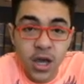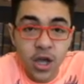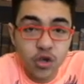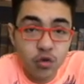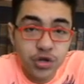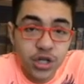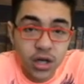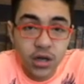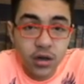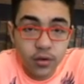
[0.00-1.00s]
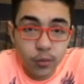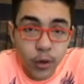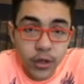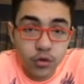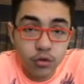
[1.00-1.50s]
so she
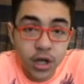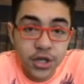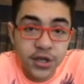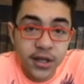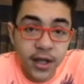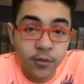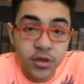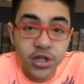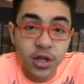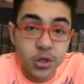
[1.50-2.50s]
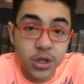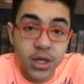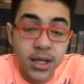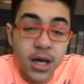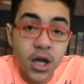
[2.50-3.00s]
wanted to touch it, and when she touched it,